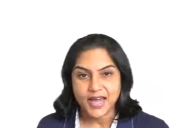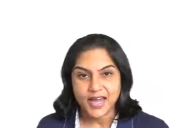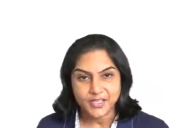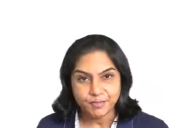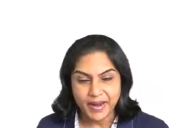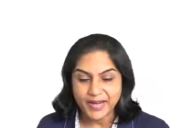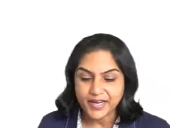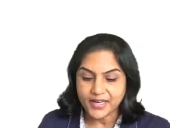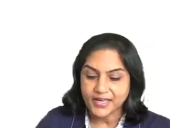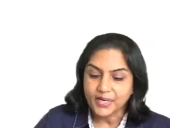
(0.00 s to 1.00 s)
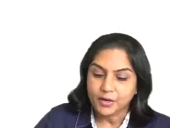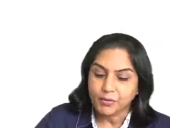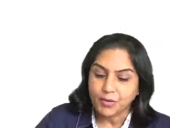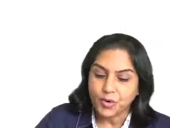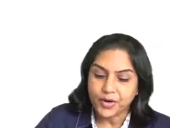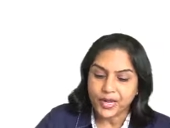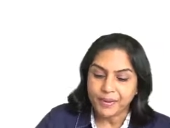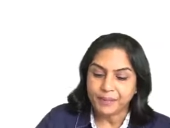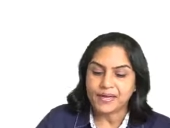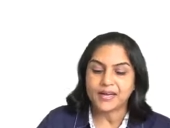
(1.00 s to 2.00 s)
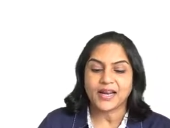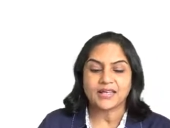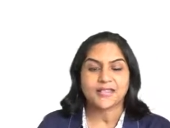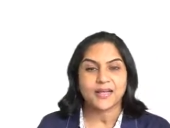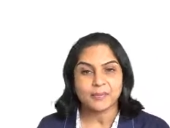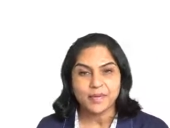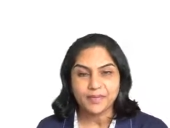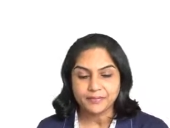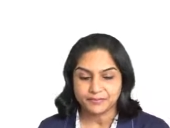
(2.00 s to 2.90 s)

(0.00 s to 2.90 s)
expanded, more capital has come in.